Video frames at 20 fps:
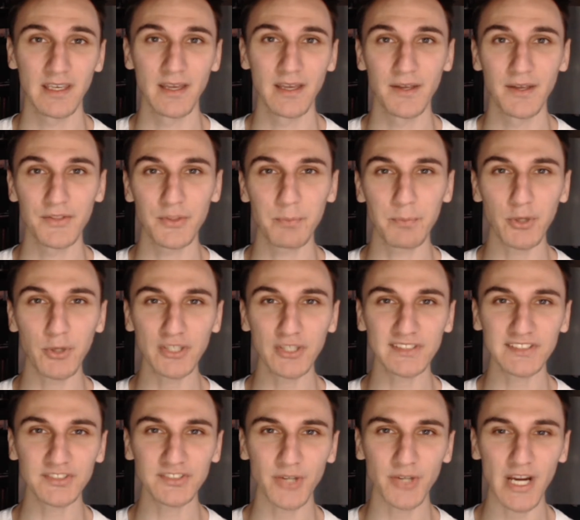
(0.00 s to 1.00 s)
The book
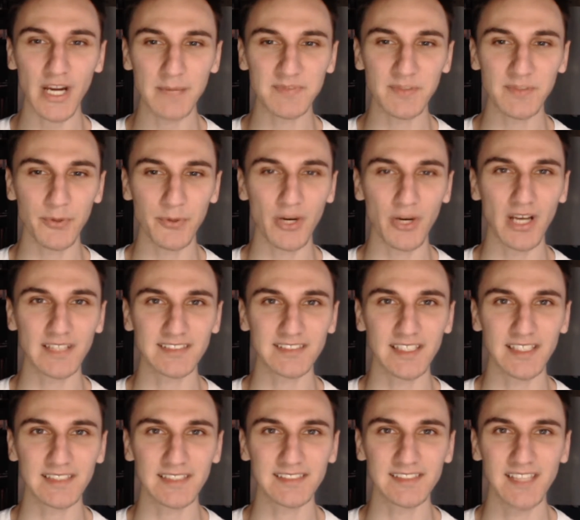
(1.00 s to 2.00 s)
describes the
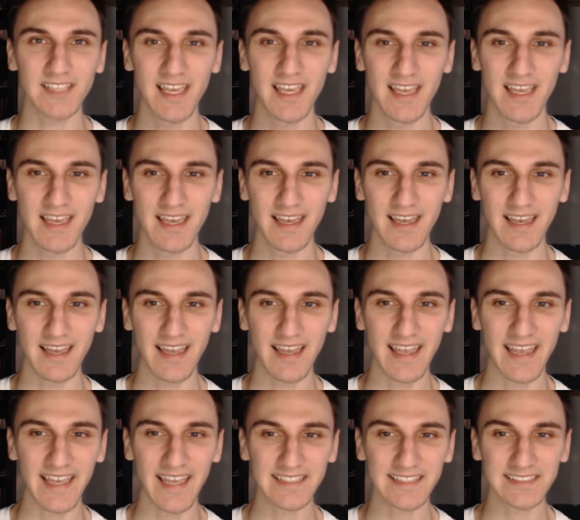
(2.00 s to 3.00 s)
process
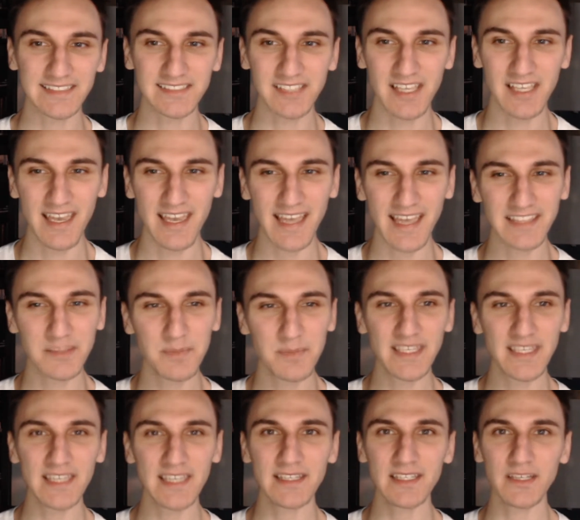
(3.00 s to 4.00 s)
as, at the
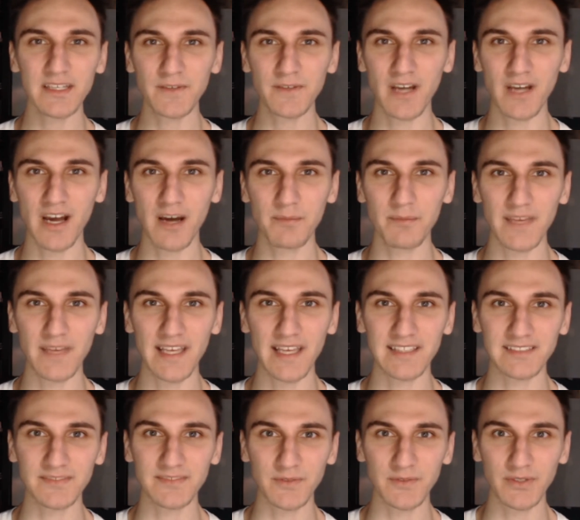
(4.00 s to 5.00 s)
beginning of
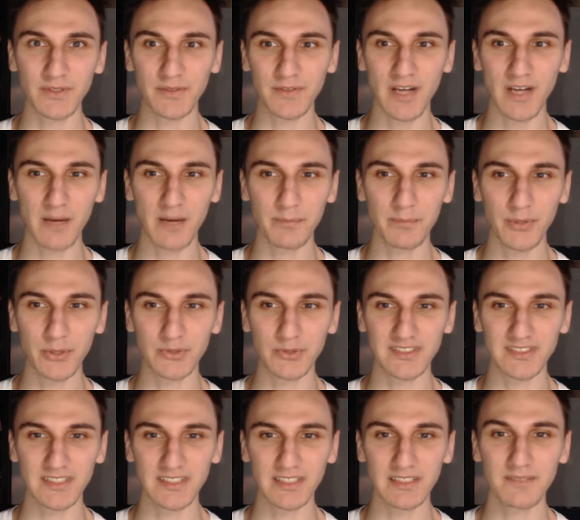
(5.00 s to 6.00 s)

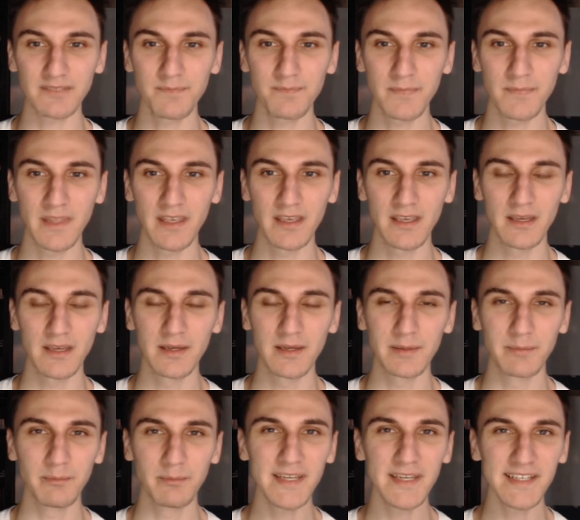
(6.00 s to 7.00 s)
composting,
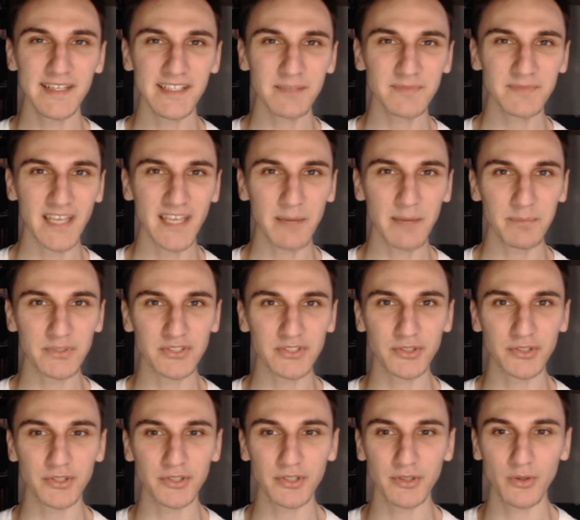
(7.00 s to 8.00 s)
medium
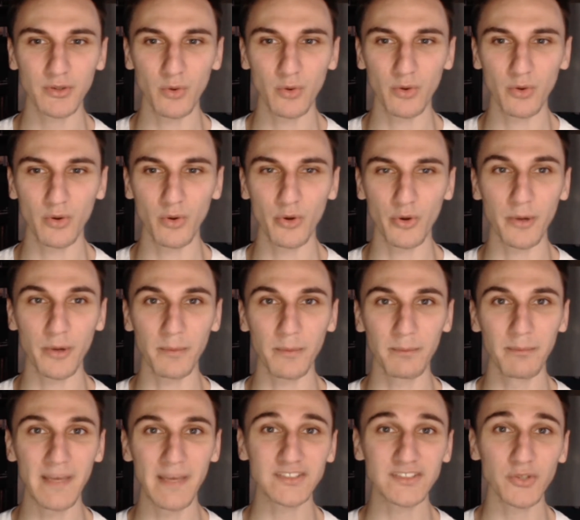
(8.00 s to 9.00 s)
temperature or
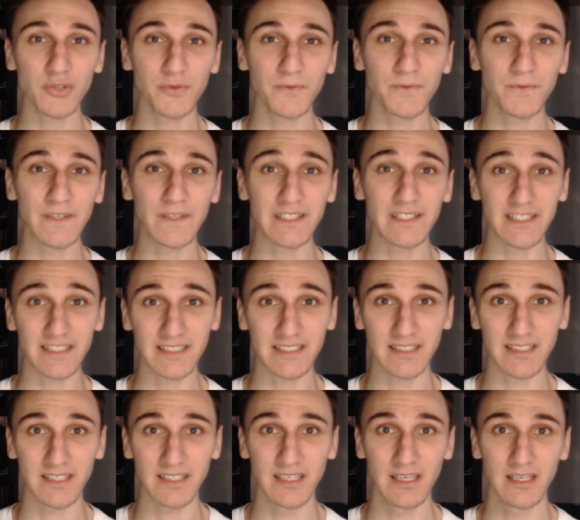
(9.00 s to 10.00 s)

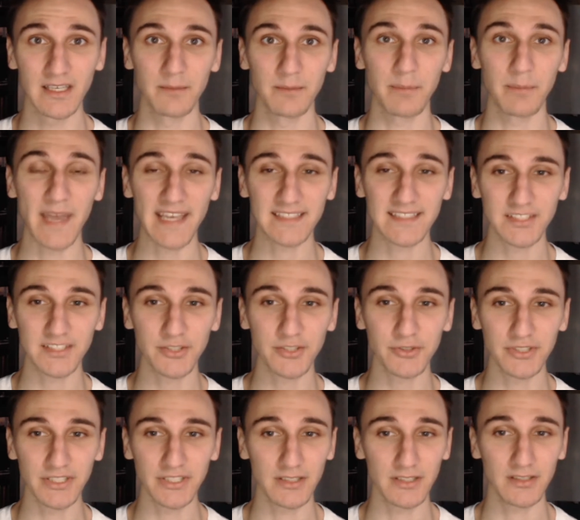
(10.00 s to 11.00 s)
mesophilic
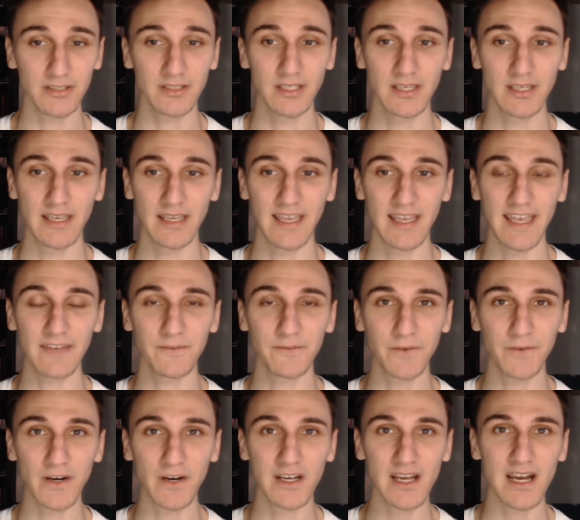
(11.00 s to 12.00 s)
bacteria and
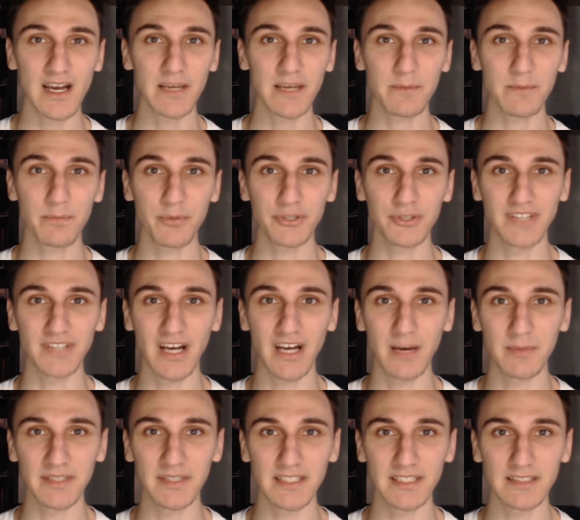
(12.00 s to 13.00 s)
fungi
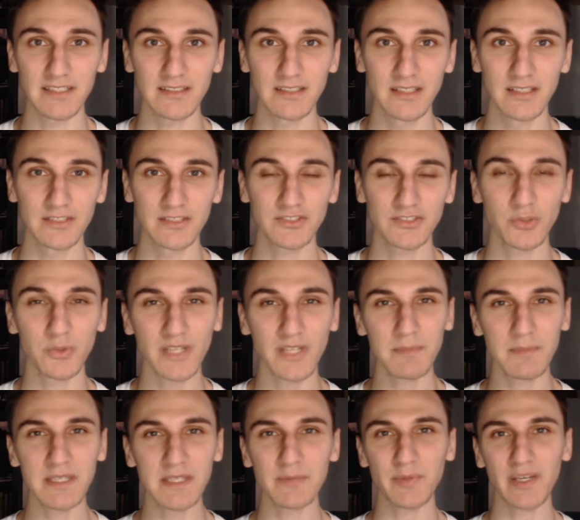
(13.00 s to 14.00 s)
predominate. So what I
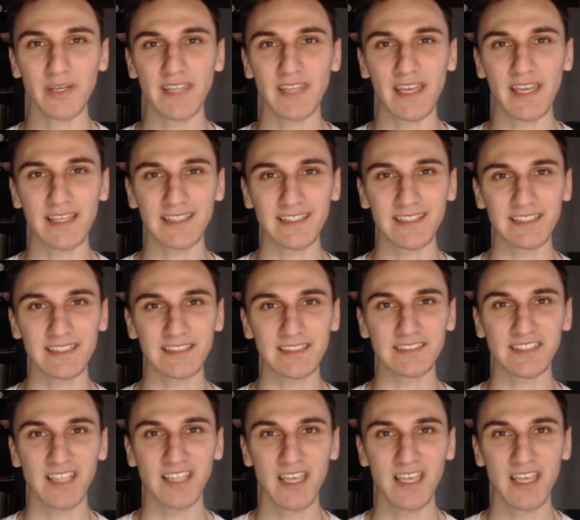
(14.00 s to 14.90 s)
mean by that is